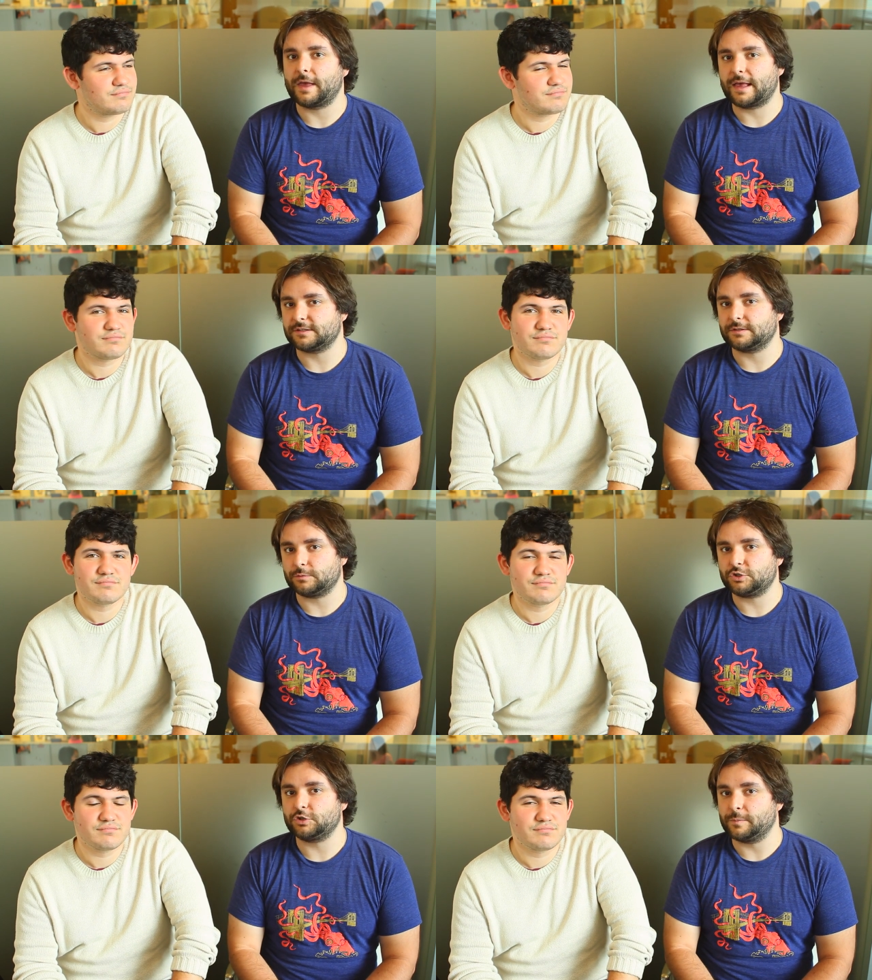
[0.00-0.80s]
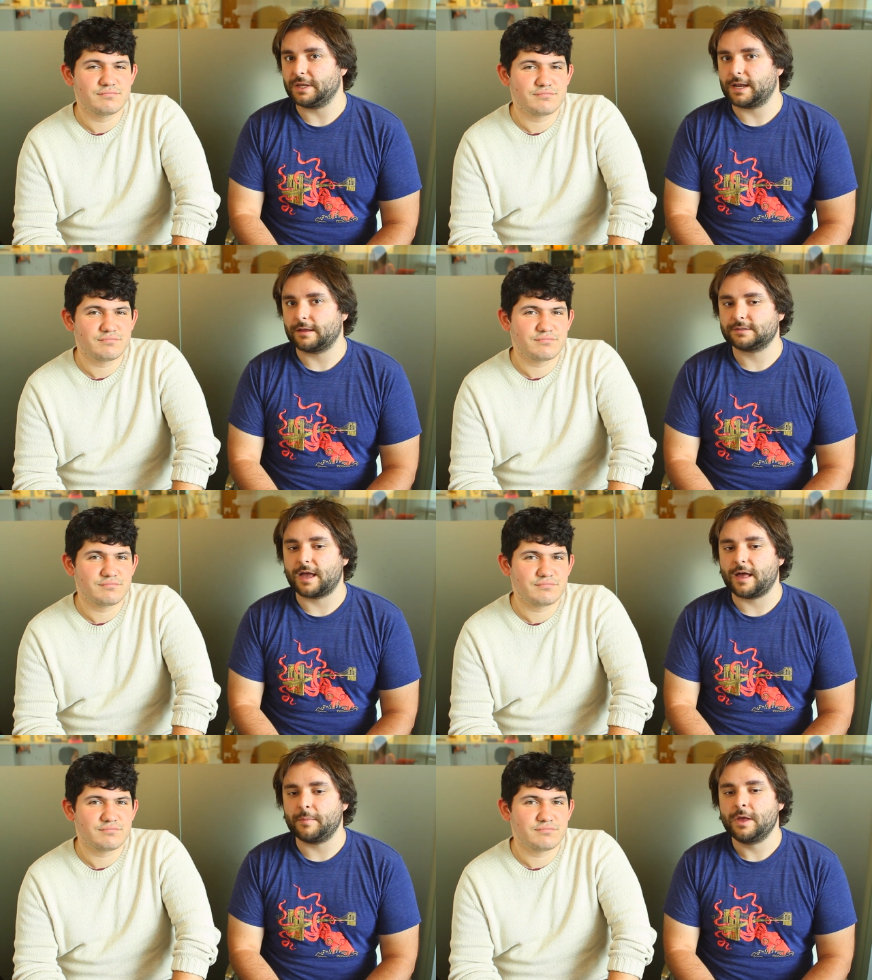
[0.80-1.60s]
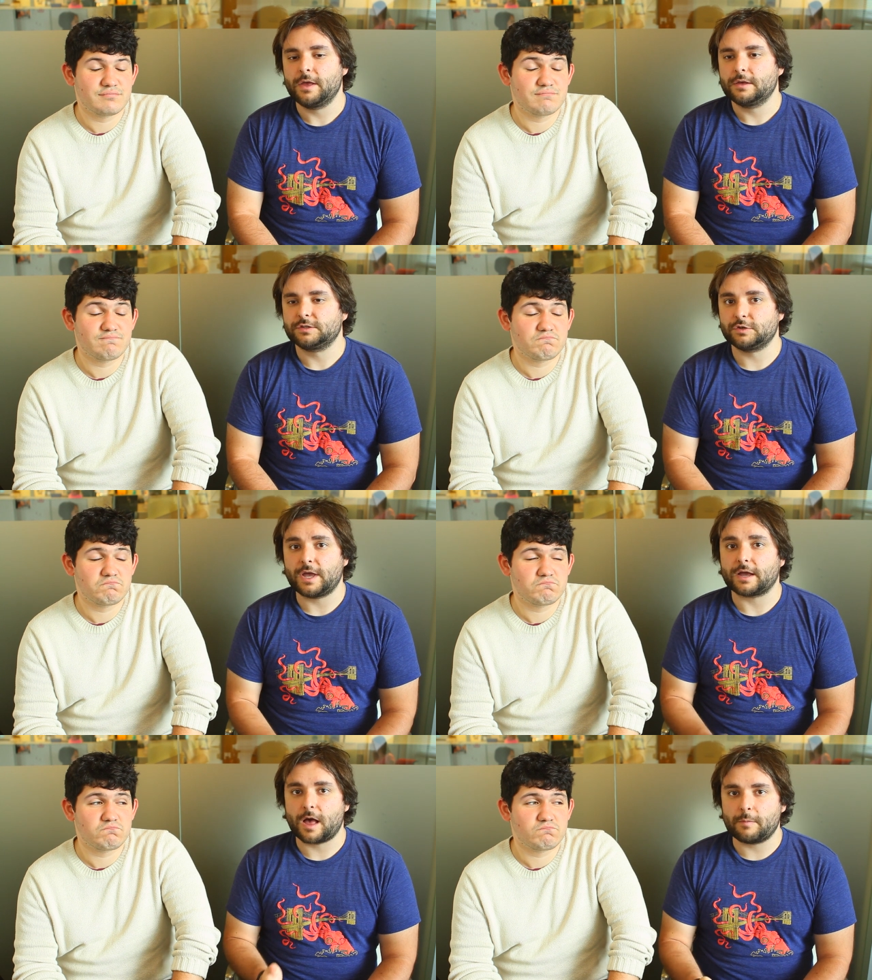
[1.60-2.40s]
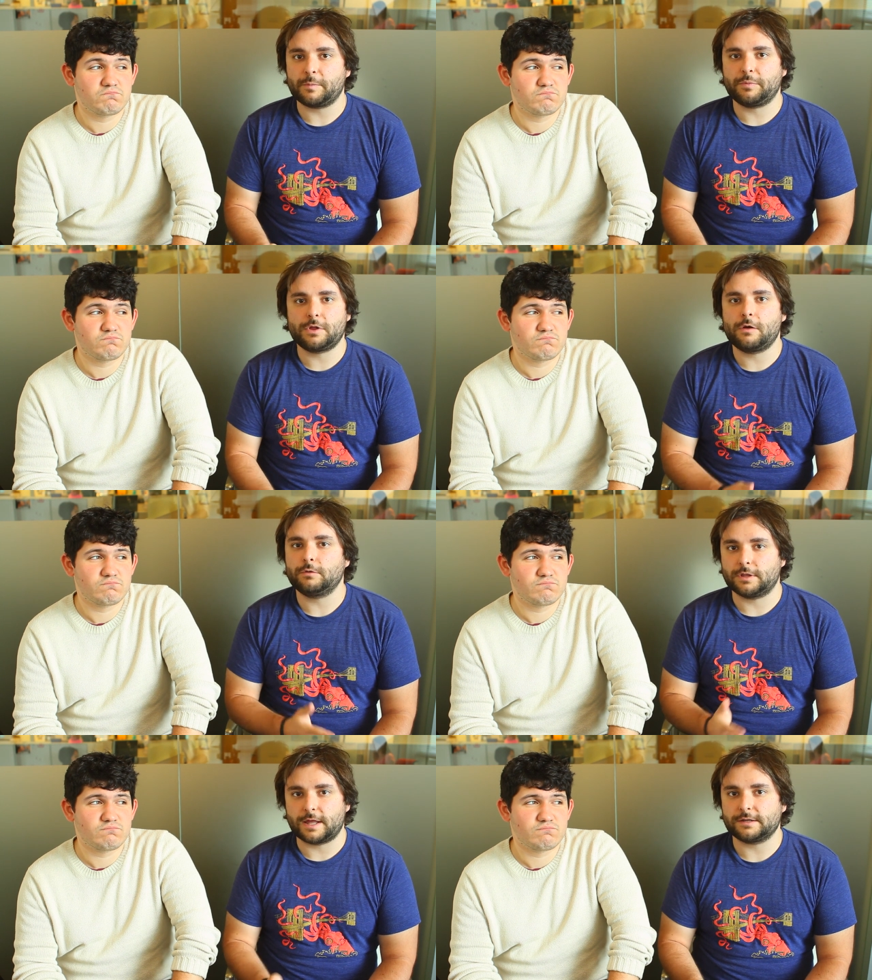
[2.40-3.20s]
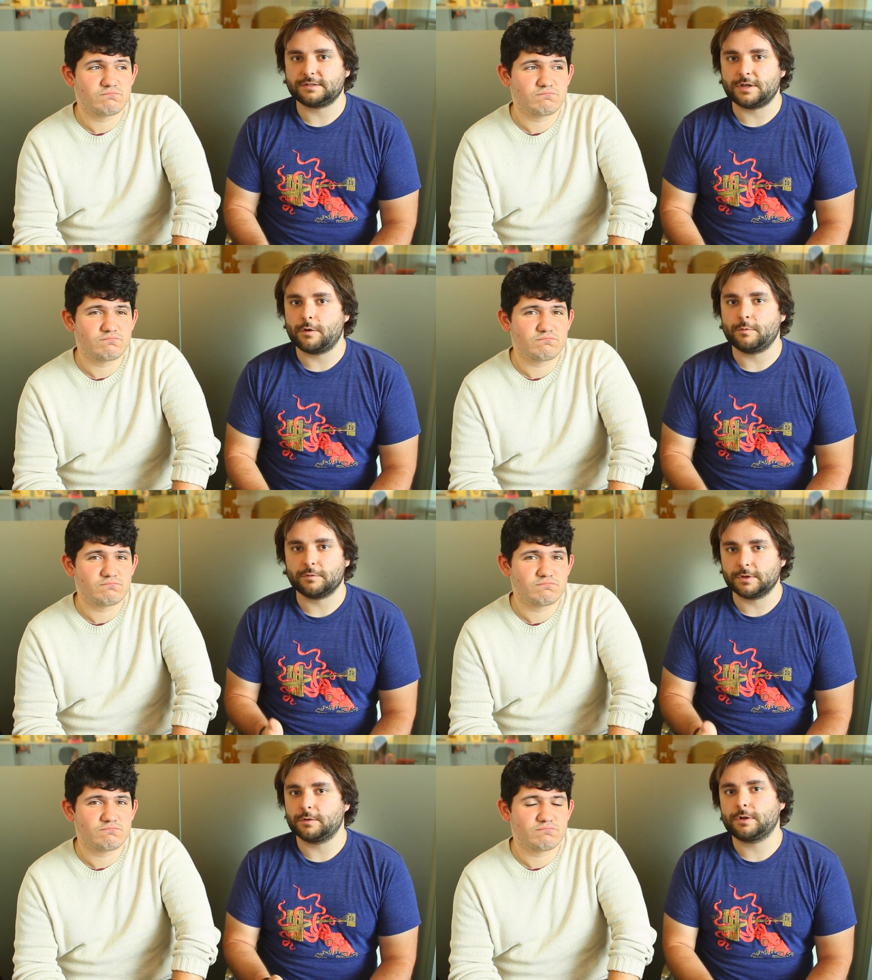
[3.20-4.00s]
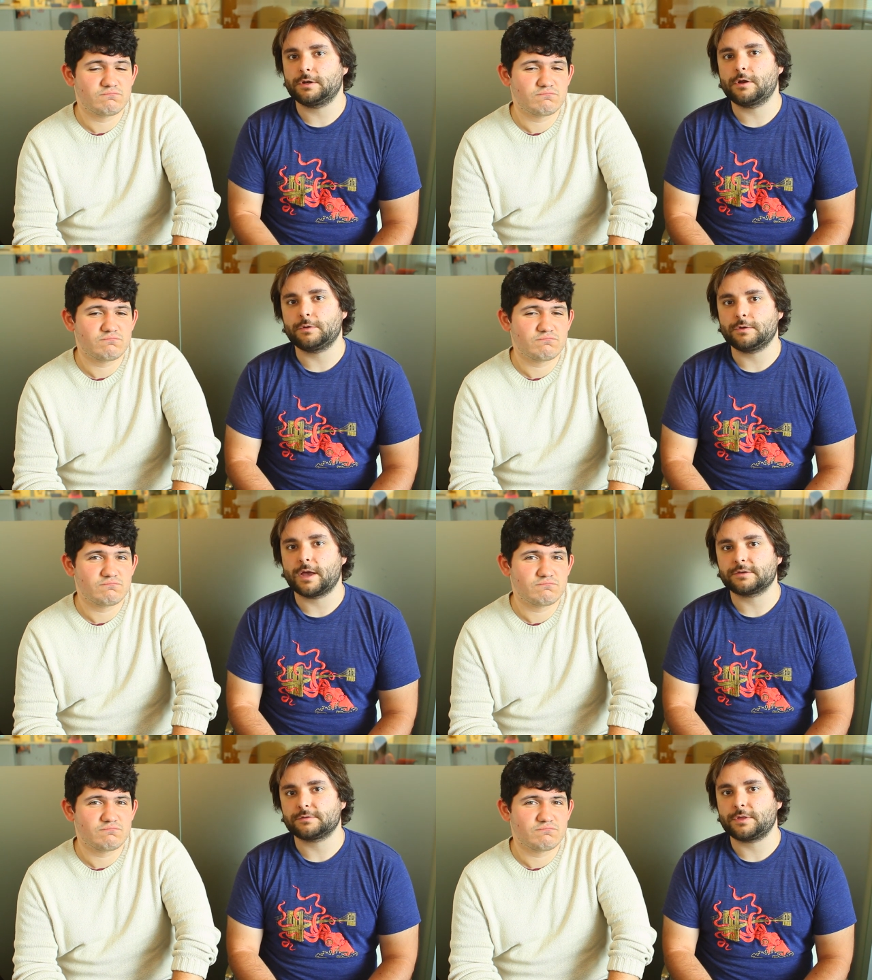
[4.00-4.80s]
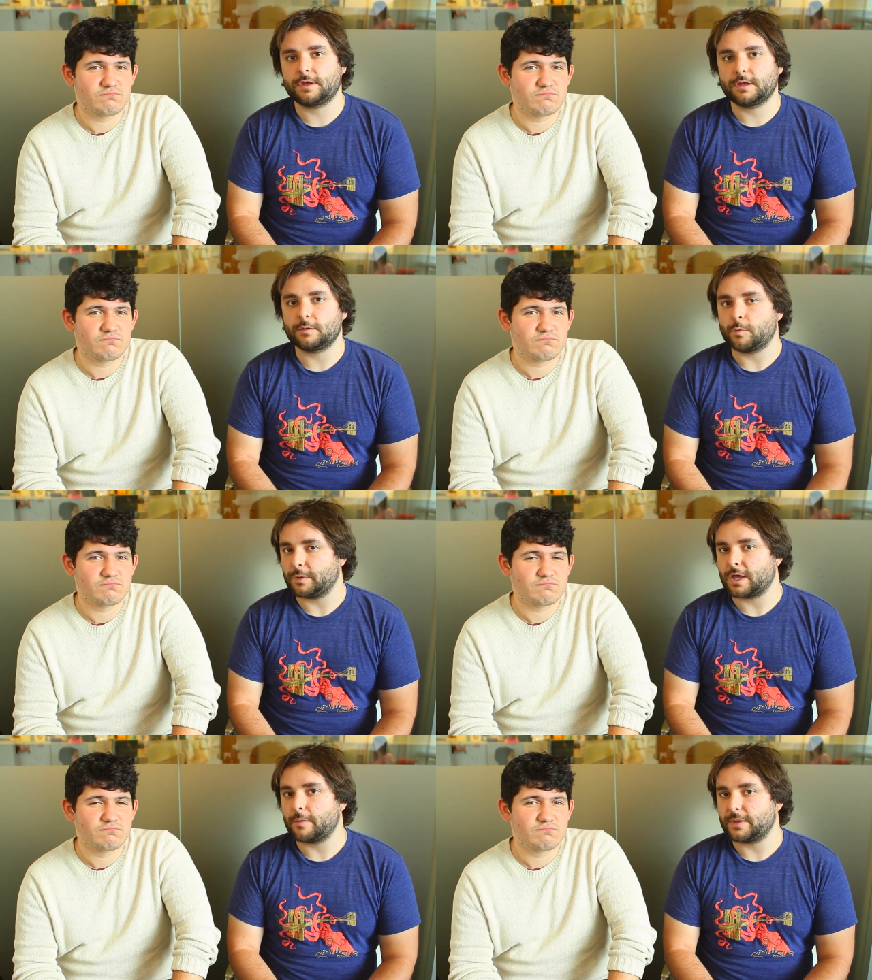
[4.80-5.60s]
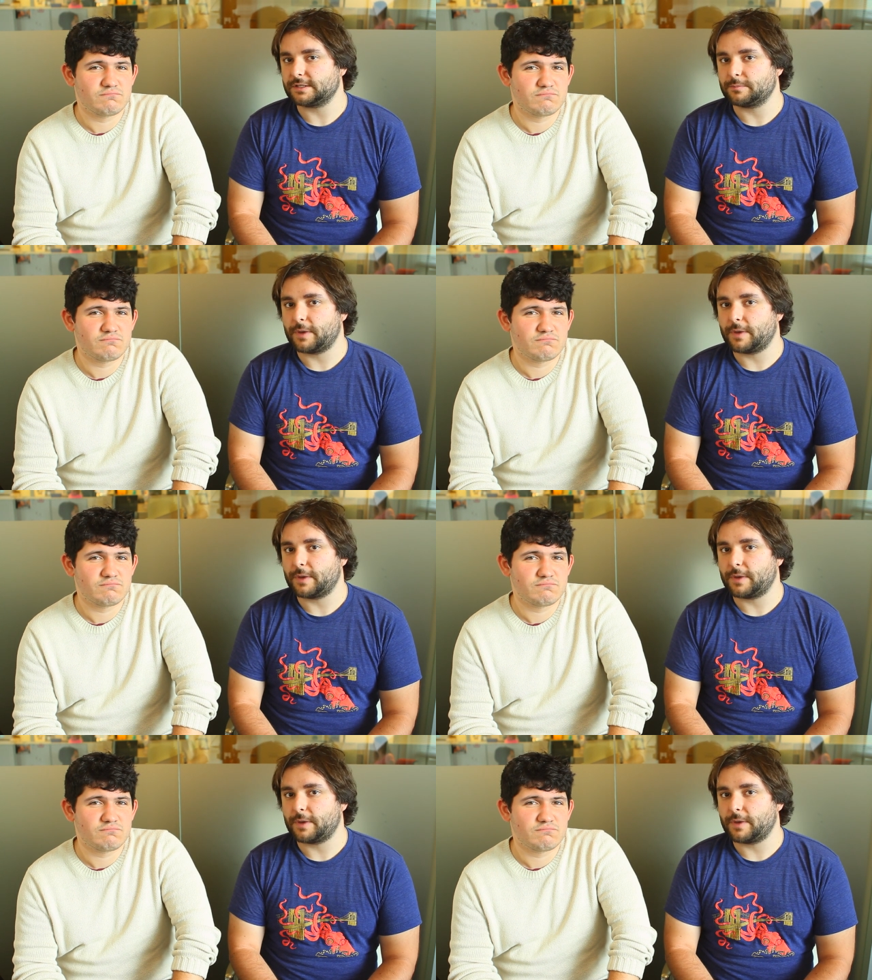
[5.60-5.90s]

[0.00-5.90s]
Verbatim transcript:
Speaker 1: as it should be announced. Um, so yeah, comment below. Let us know. We really want to know what you guys are thinking, and we'll be commenting